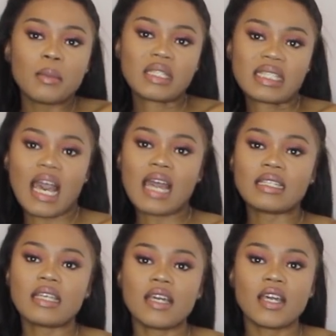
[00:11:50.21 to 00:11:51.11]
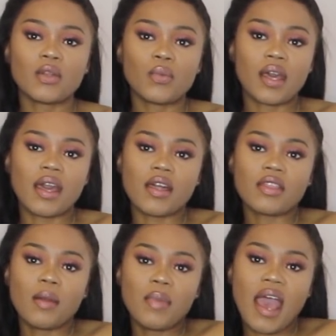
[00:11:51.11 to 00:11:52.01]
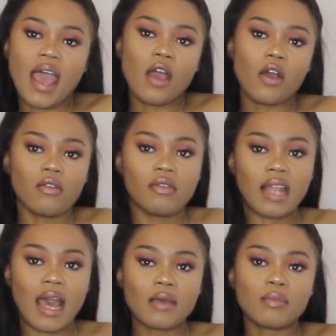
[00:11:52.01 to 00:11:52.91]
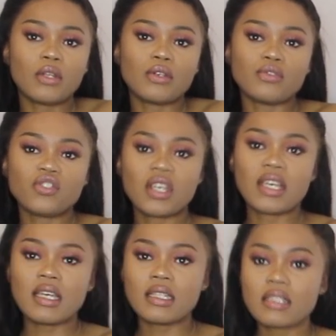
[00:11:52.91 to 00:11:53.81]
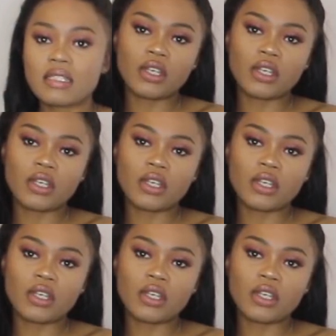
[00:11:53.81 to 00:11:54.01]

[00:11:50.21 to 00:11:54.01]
Misguided with a pair of light blue jeans.